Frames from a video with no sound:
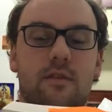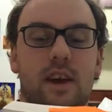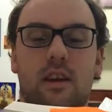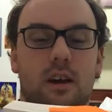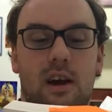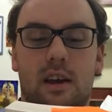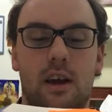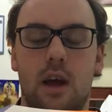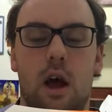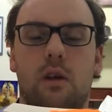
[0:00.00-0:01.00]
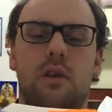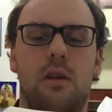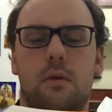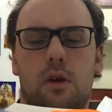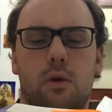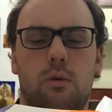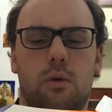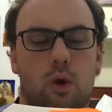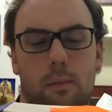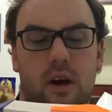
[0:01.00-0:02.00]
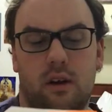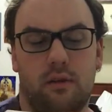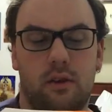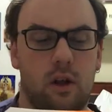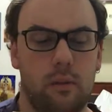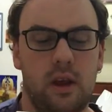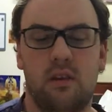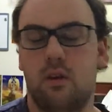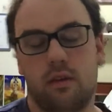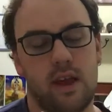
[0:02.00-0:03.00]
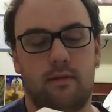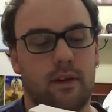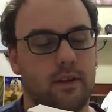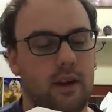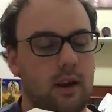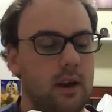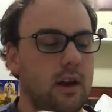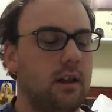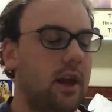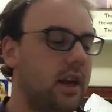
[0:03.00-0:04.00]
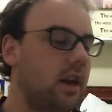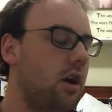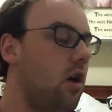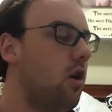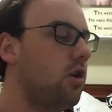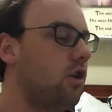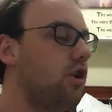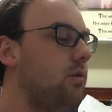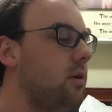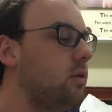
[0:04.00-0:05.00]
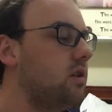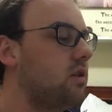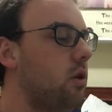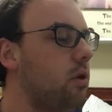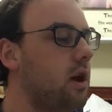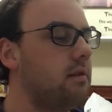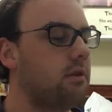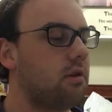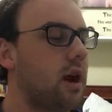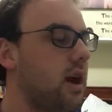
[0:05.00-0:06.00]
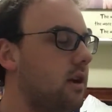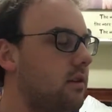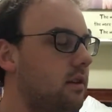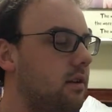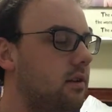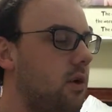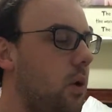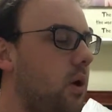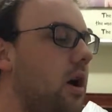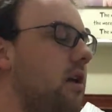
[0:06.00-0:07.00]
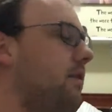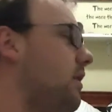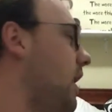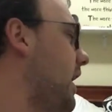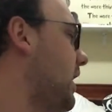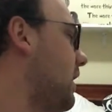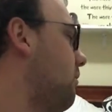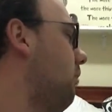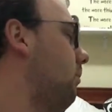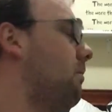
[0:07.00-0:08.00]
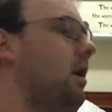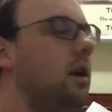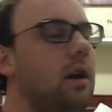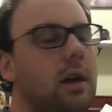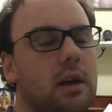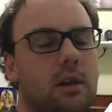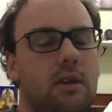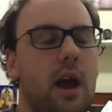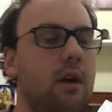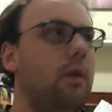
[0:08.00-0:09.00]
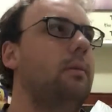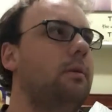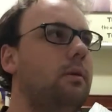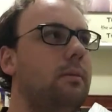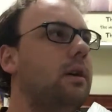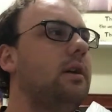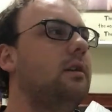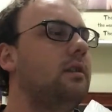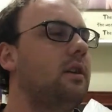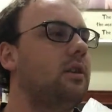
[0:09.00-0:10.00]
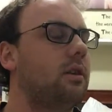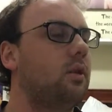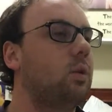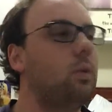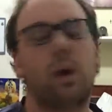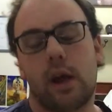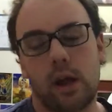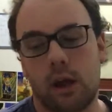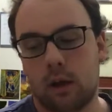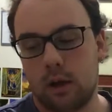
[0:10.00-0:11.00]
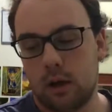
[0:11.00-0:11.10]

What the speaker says: Federline. I'll send him a note or a bucket of slop. He's not that fussy. Her humour was so kind of crass and so kind of terrible, but in such a good way.